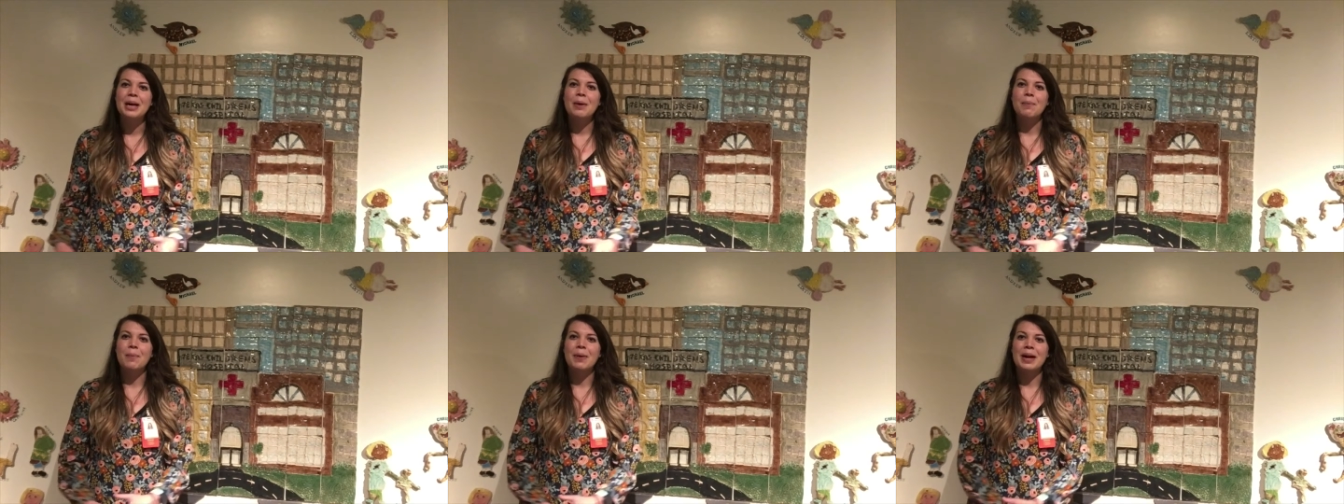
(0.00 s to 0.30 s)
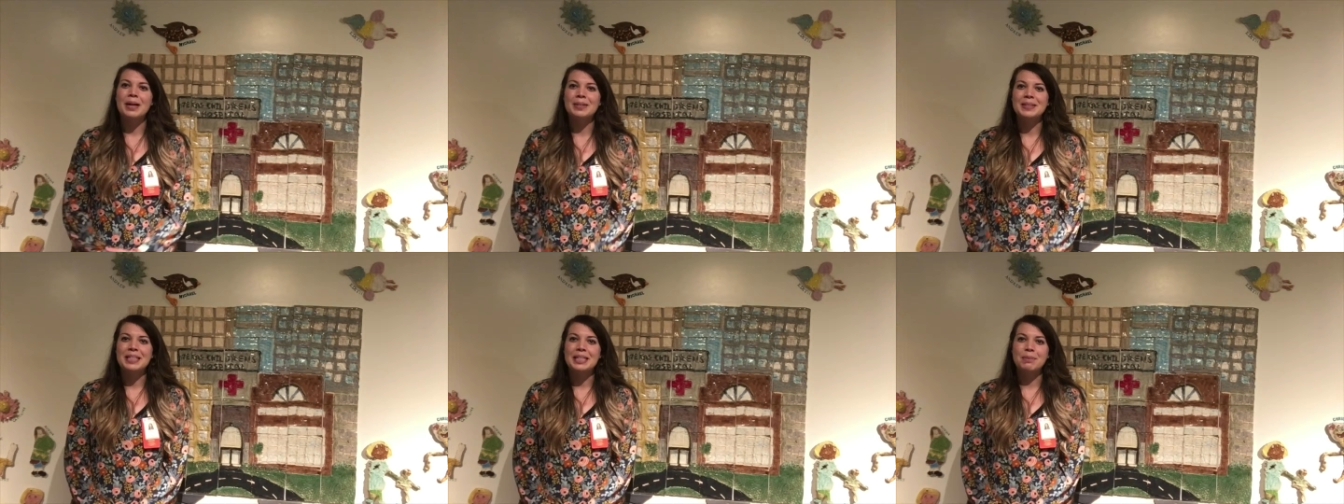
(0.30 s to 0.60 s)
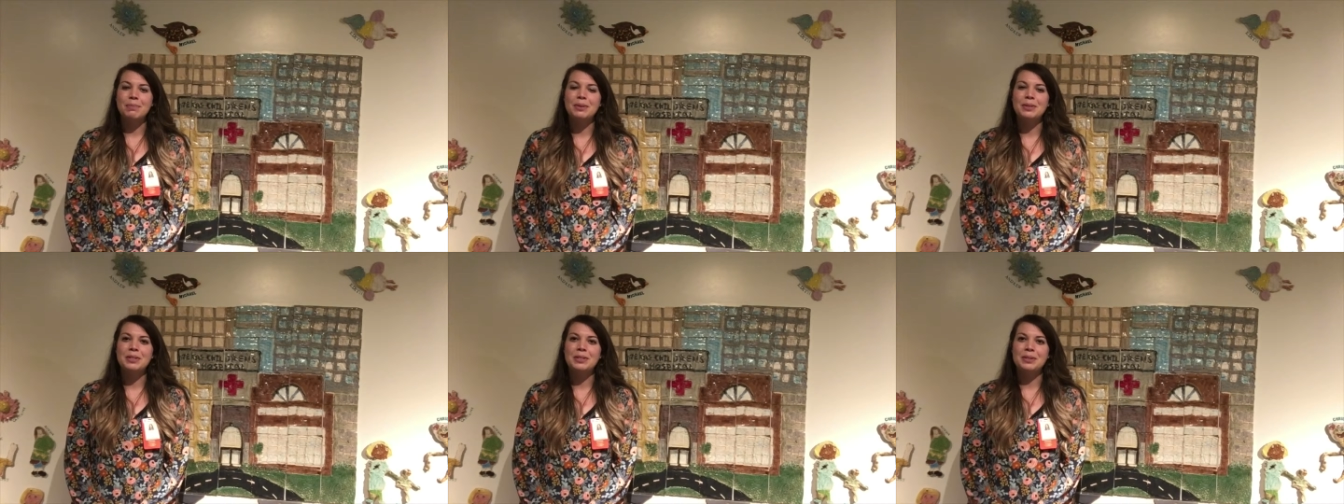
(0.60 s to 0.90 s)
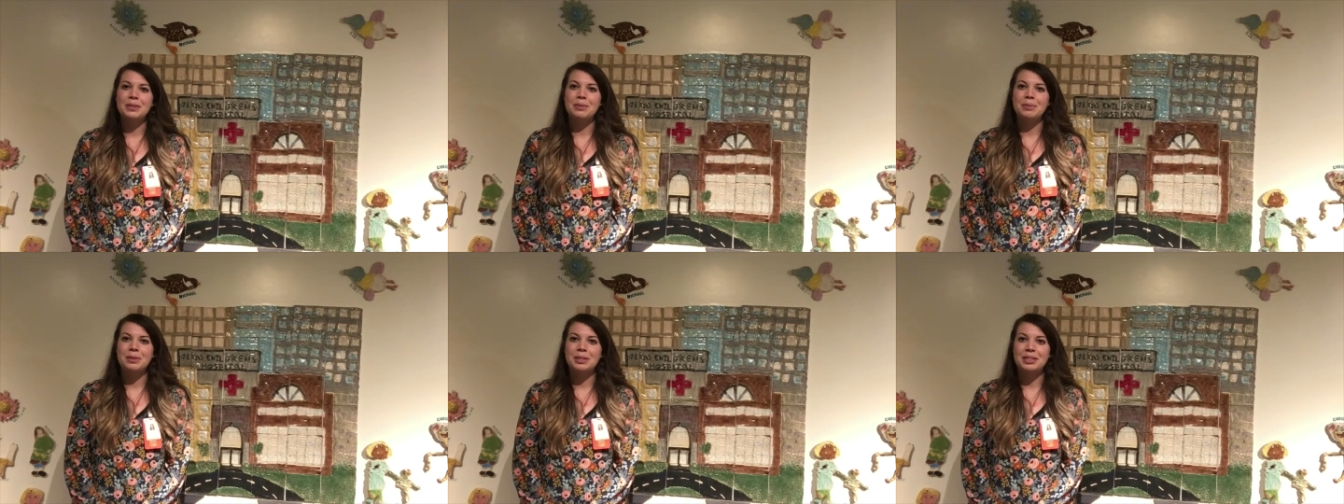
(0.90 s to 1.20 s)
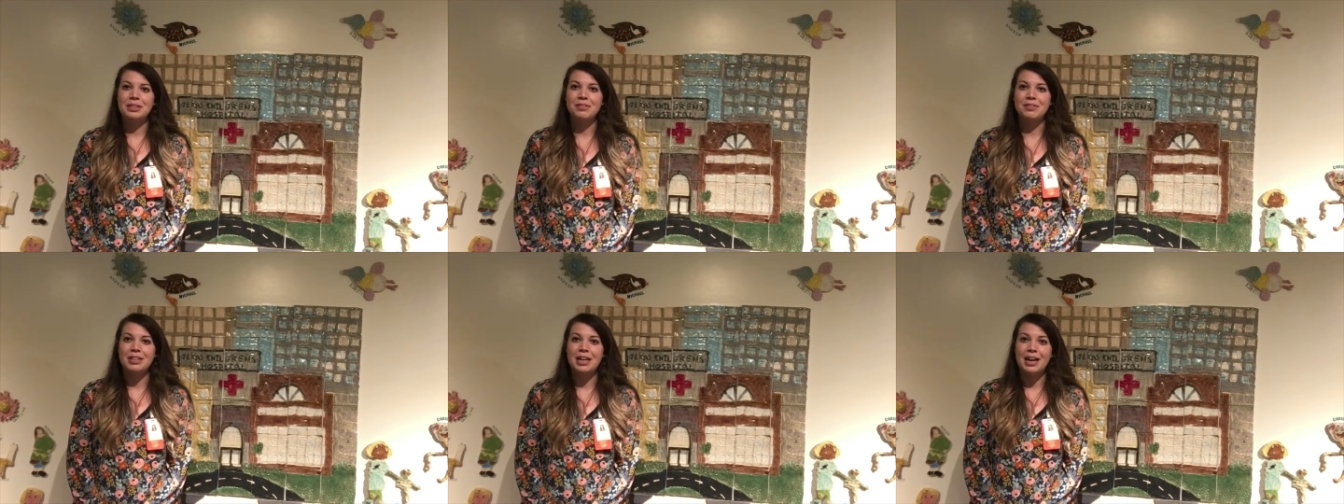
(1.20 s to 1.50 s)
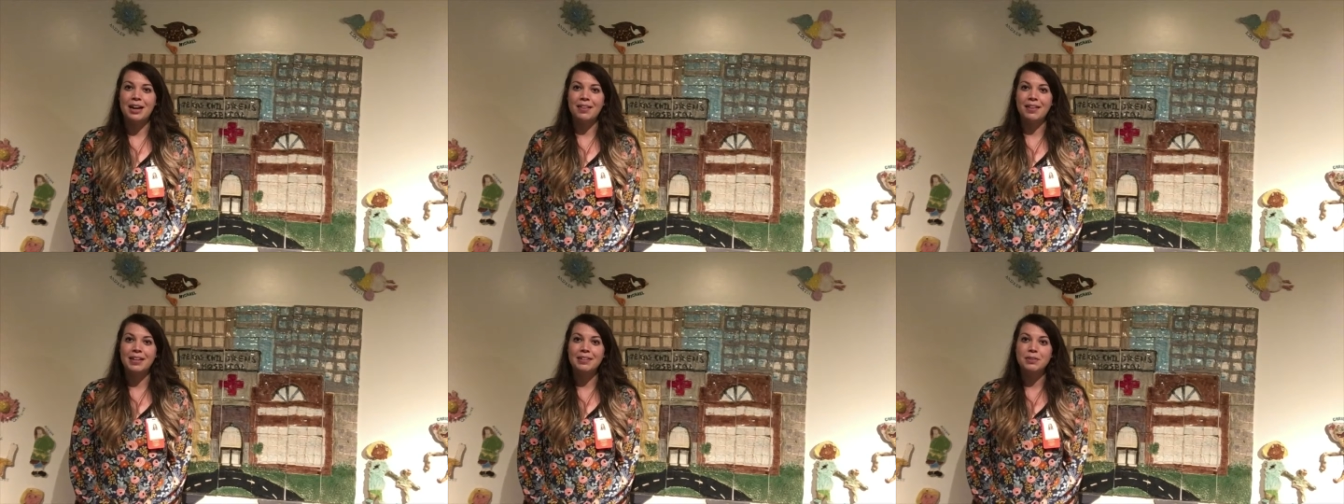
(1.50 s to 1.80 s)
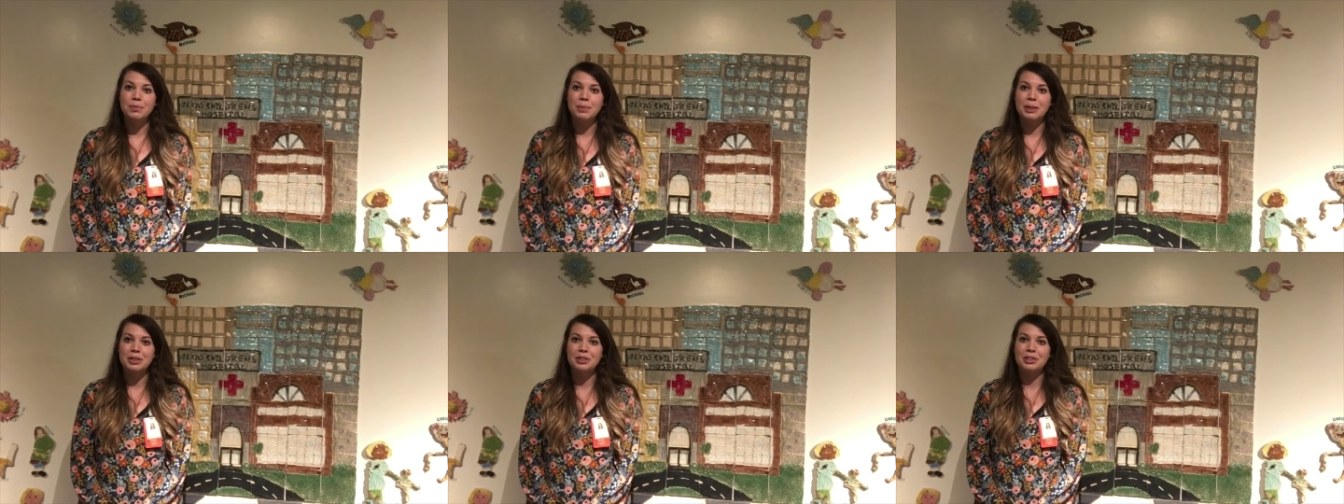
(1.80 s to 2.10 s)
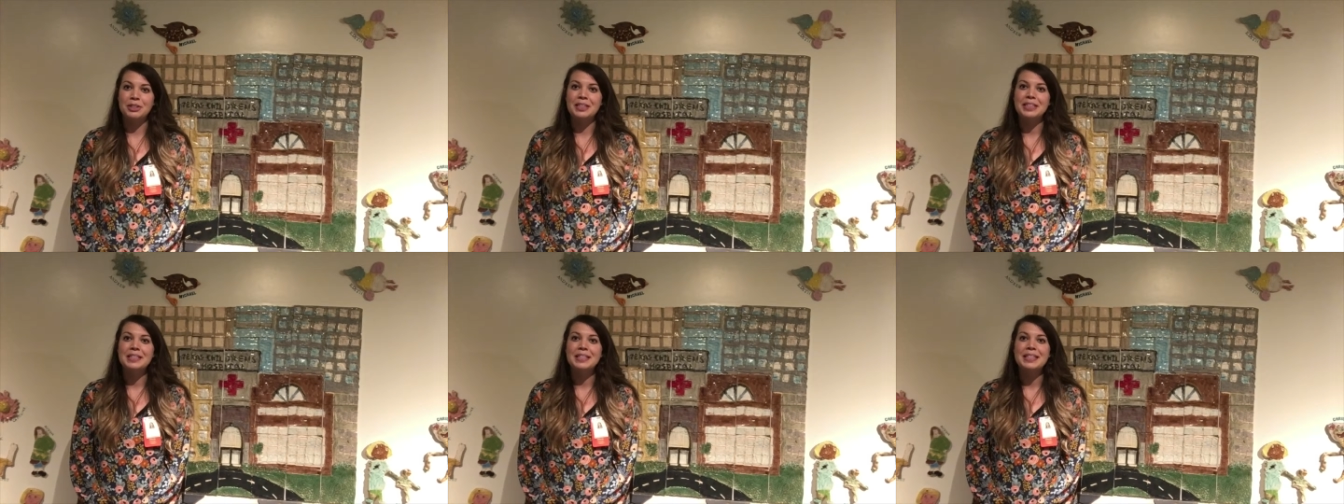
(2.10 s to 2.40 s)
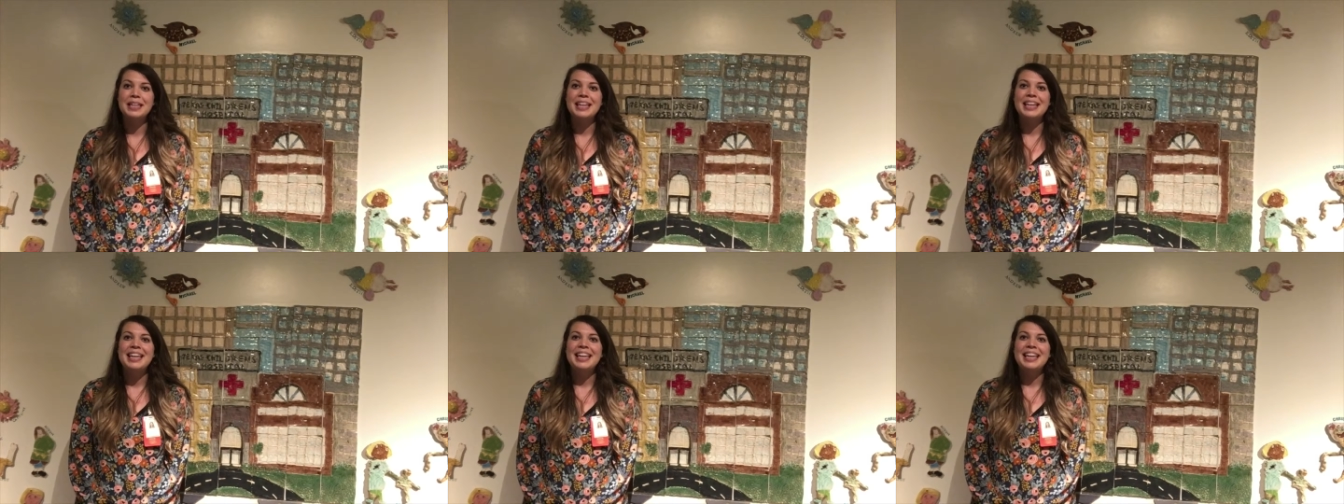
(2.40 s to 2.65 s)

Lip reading: where I was able to observe child life specialists